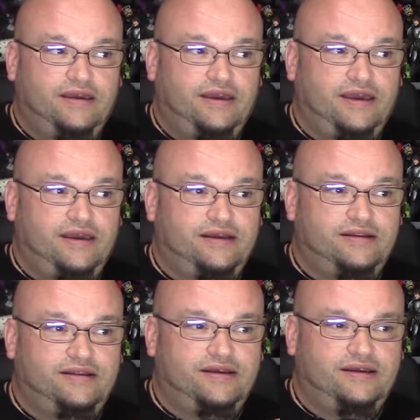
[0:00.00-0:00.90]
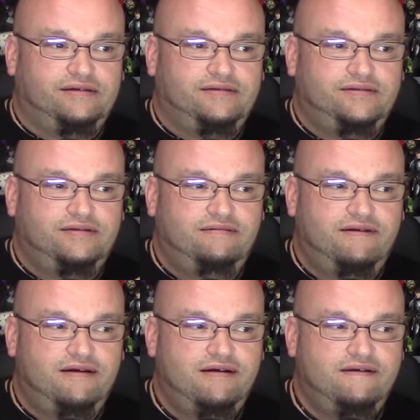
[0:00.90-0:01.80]
and uh,
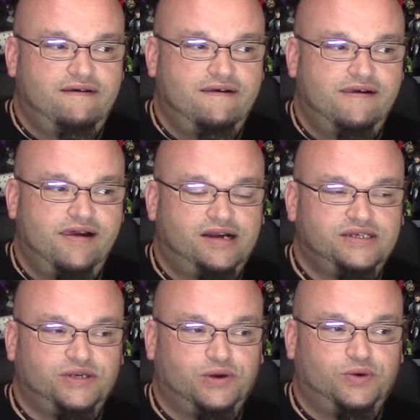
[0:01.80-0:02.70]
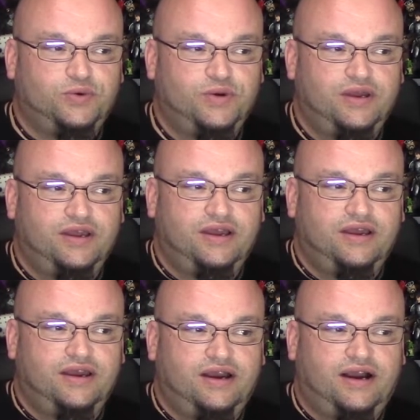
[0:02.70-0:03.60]
so
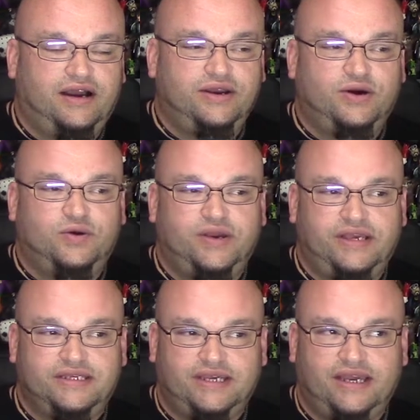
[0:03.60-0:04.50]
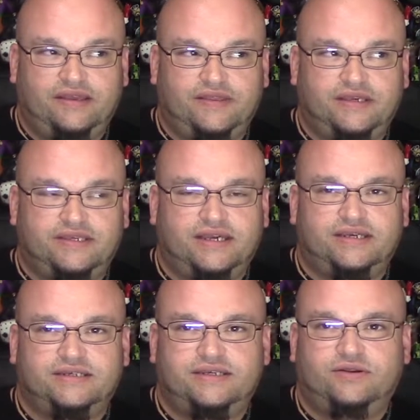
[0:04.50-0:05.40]
I know he's saying these
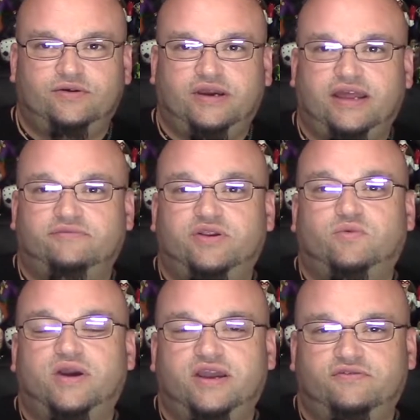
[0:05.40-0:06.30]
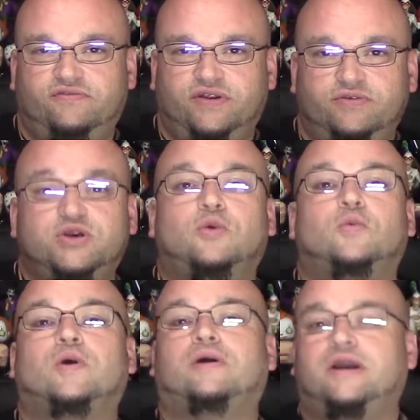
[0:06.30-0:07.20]
things, you know, kind of in a way of, you know,
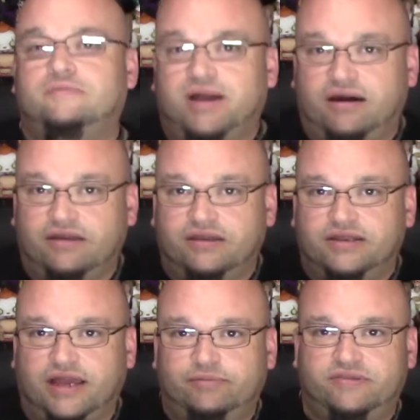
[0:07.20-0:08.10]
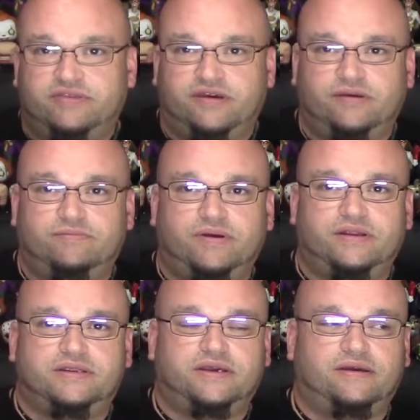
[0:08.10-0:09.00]
don't worry about it type of thing,
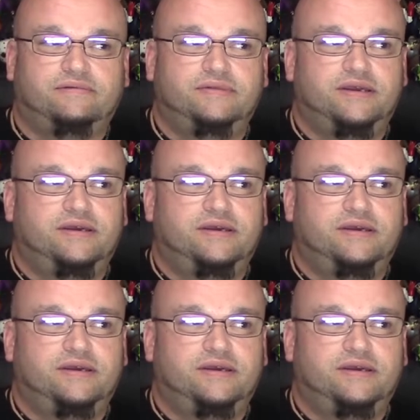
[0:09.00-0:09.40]
but uh,